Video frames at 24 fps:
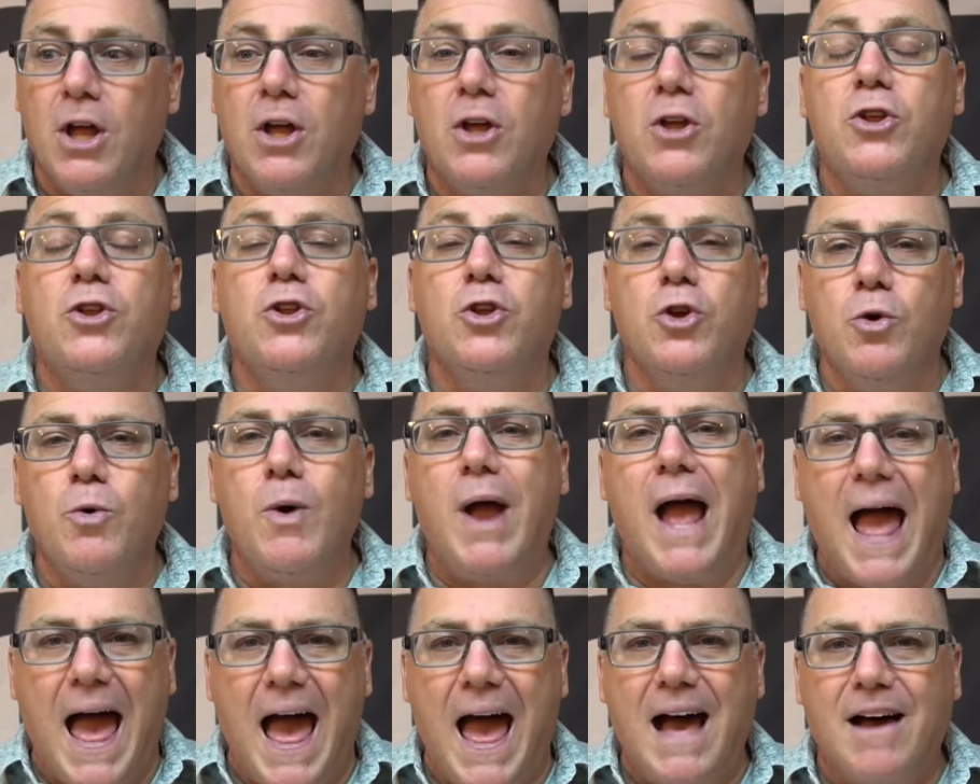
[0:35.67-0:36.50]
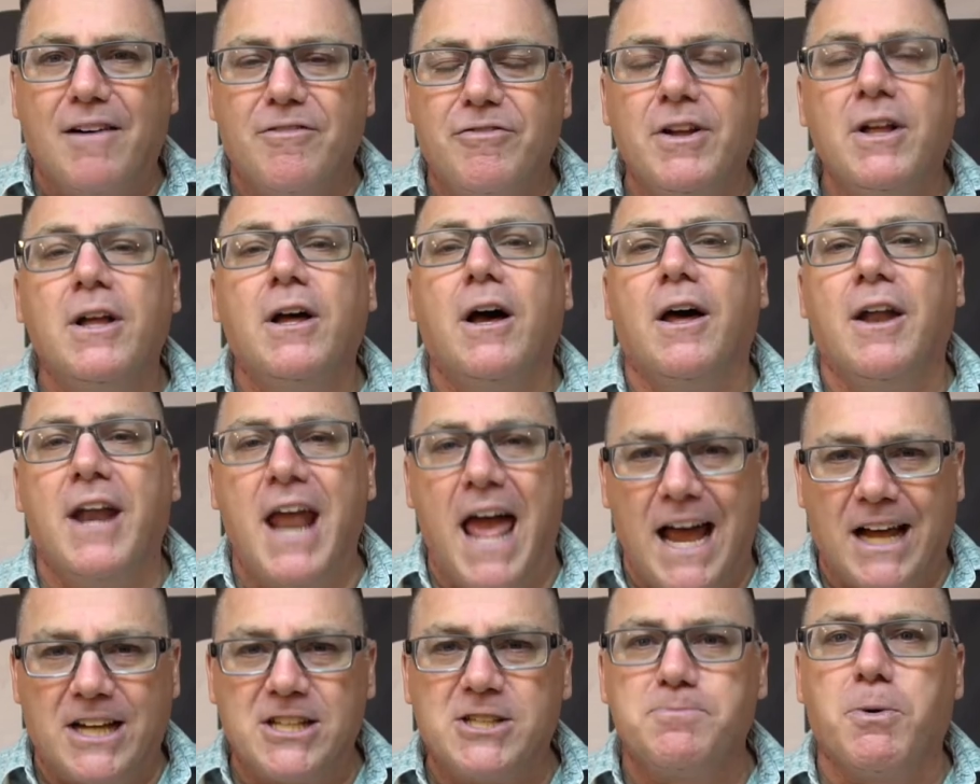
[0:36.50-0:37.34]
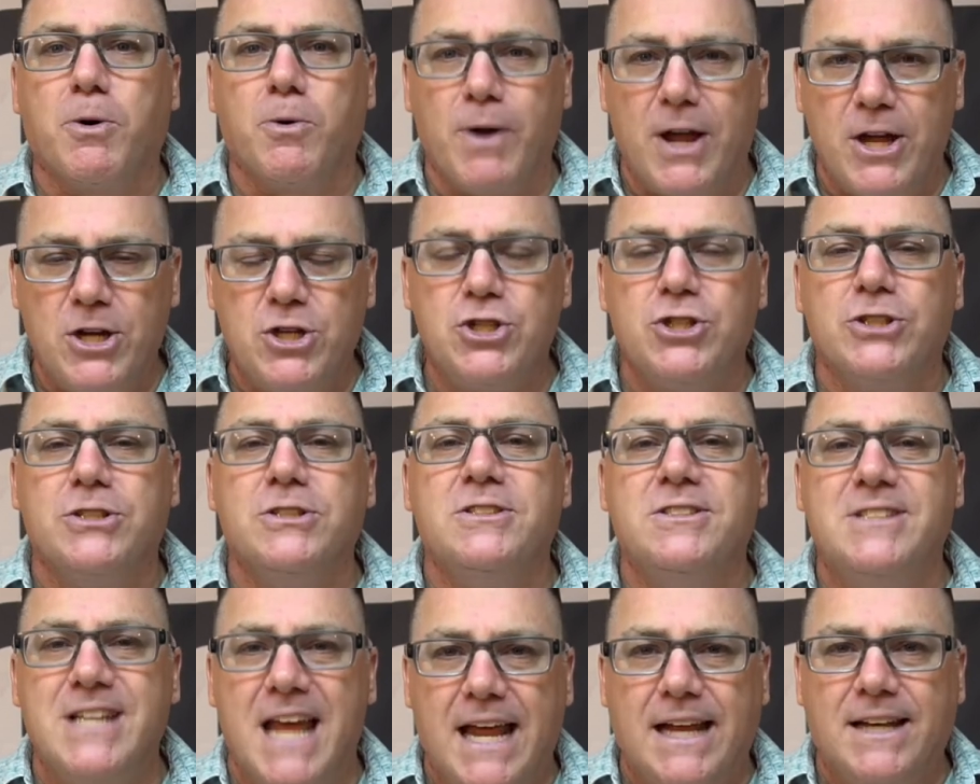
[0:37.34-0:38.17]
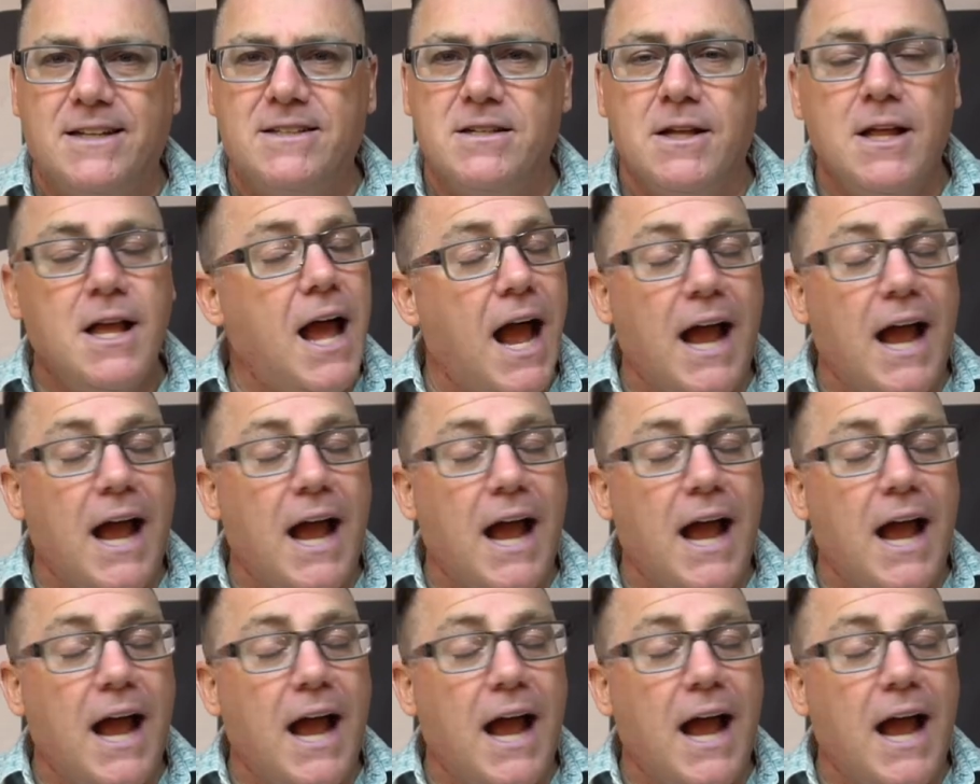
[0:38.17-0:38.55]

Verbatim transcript: You have an expiration date.